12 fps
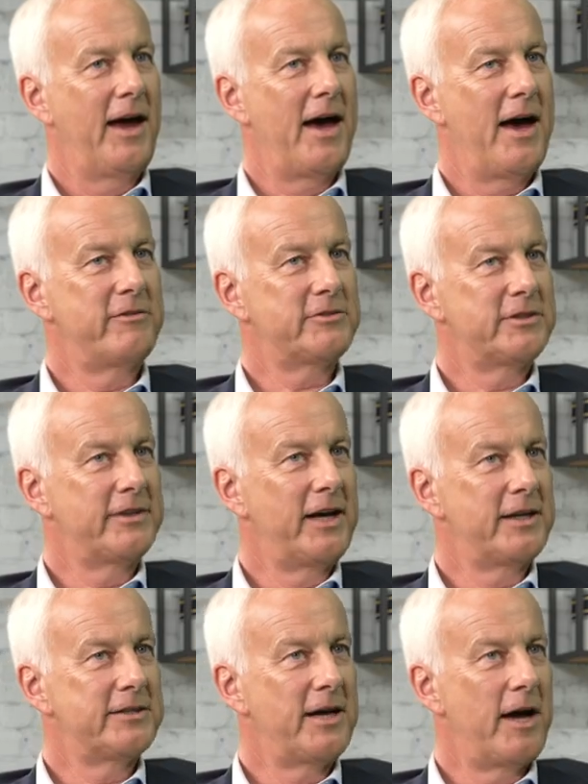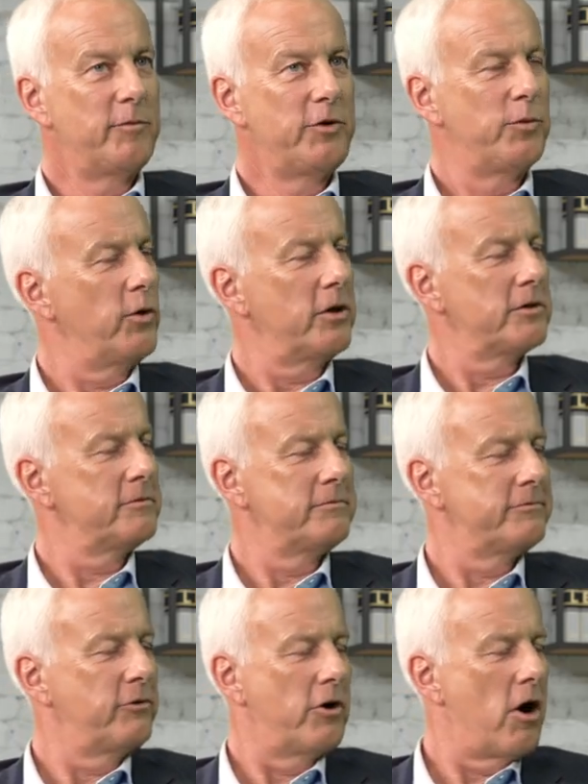after that time, you worked
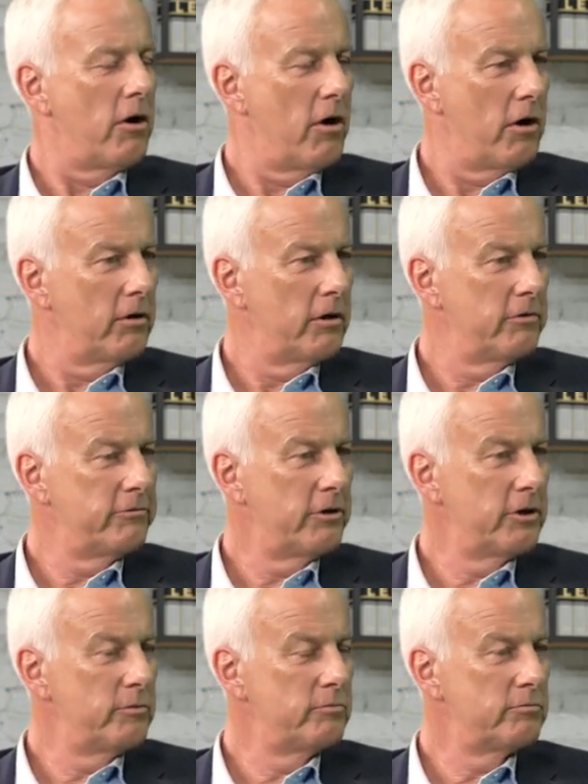for how long on a farm?